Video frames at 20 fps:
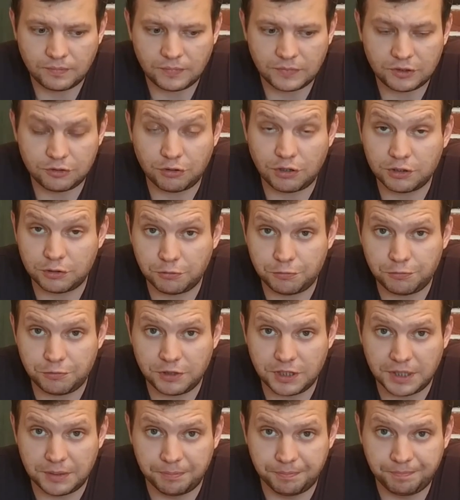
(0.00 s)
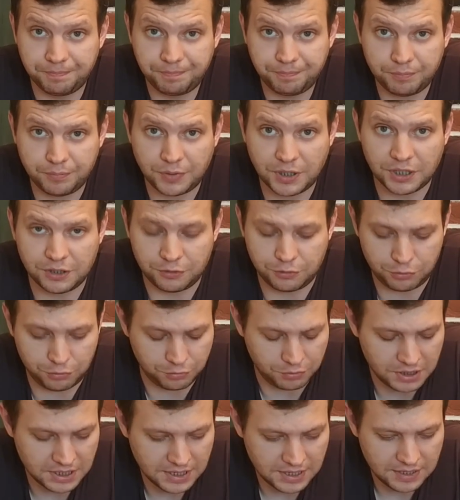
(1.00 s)
throttle frame part 2.
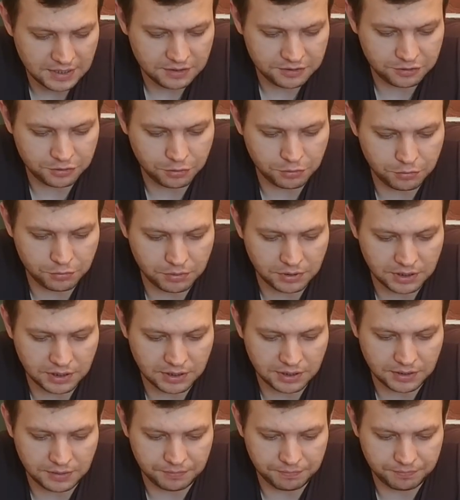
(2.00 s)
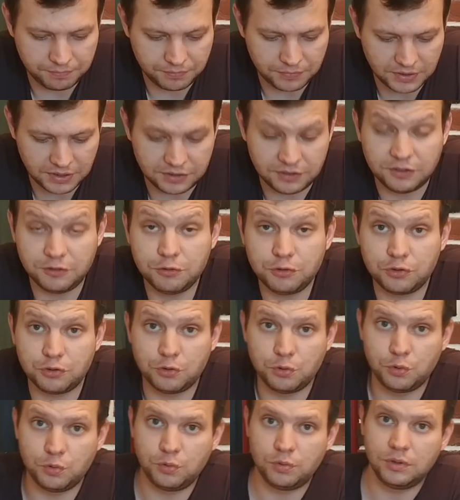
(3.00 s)
So as
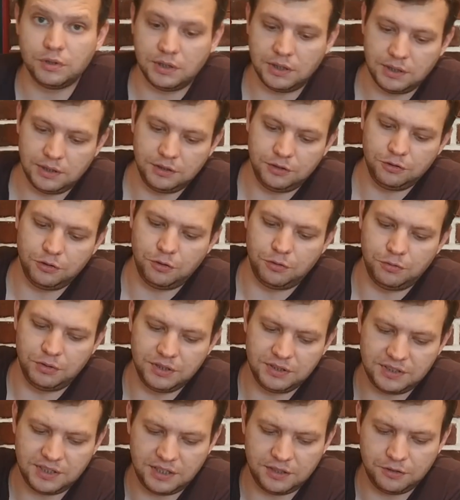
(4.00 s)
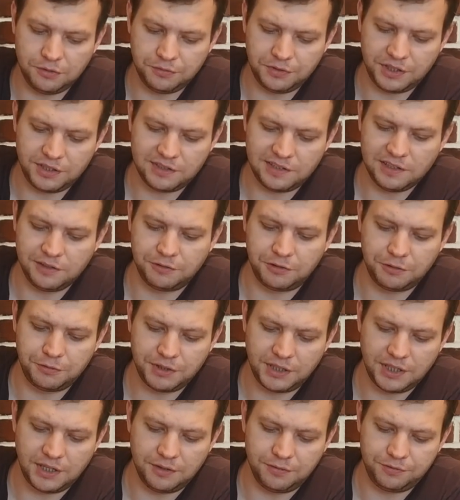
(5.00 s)
usual, inside of this lever we
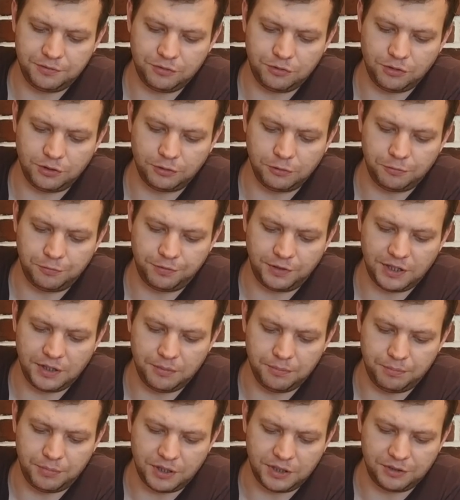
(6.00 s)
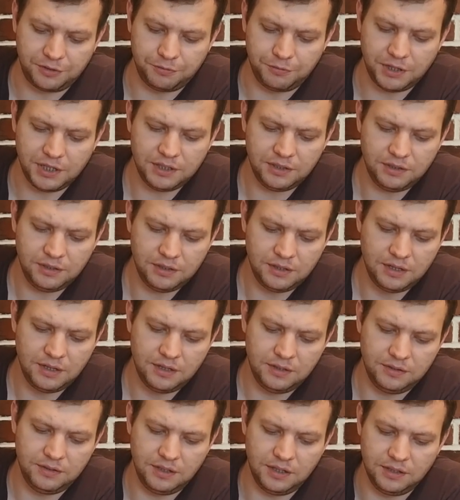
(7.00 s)
have throttle frame part 1,
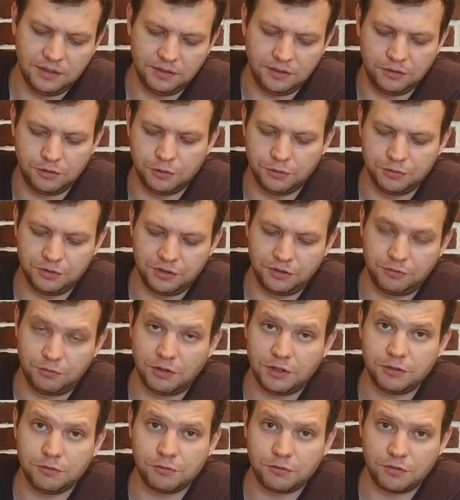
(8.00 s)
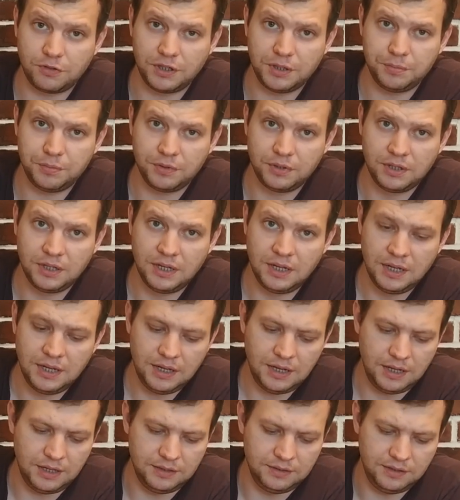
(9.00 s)
then goes the throttle grip,
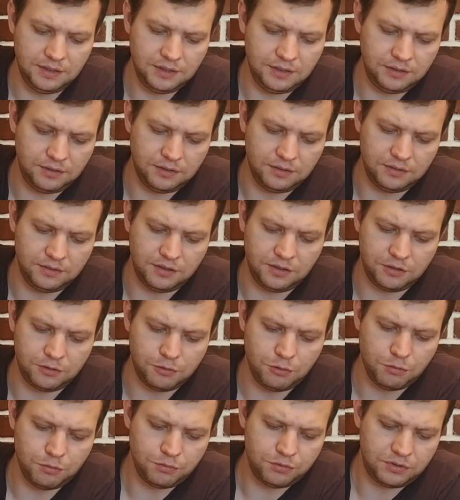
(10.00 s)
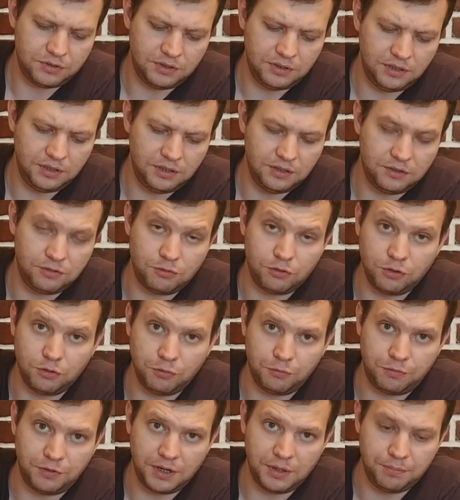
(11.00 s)
and then there goes the throttle
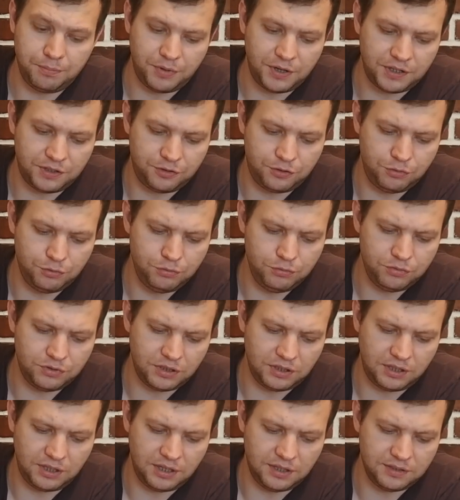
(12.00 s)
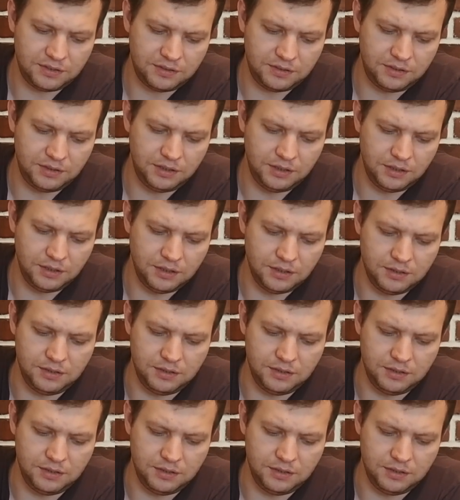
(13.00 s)
frame part 2 that has the